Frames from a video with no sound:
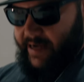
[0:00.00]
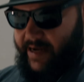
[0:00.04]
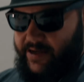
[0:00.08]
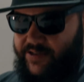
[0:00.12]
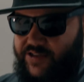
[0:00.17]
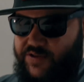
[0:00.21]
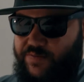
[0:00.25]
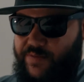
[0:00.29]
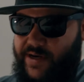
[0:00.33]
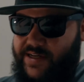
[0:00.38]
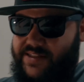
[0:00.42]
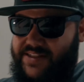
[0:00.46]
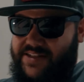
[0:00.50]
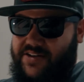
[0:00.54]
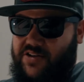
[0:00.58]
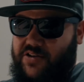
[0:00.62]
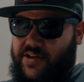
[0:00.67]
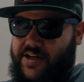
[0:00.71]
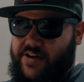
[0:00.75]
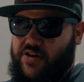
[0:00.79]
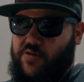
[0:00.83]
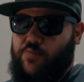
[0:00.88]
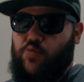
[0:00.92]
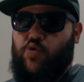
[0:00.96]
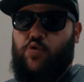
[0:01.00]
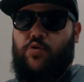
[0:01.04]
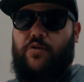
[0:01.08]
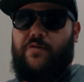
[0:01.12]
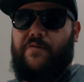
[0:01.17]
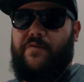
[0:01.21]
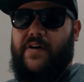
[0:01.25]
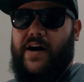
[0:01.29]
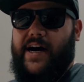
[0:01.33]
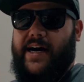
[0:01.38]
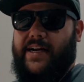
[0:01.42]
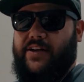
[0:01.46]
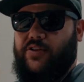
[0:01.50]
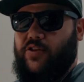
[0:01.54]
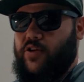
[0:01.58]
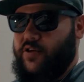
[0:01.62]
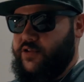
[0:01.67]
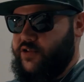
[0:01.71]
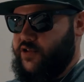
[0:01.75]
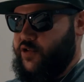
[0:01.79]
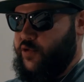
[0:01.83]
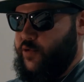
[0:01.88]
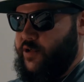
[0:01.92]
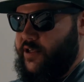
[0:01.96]
and just makes a cleaner, more refined
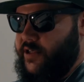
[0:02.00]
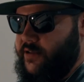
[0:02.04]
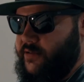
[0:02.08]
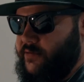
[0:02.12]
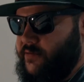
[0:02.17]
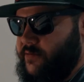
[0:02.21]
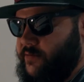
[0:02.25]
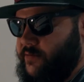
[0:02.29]
look to it.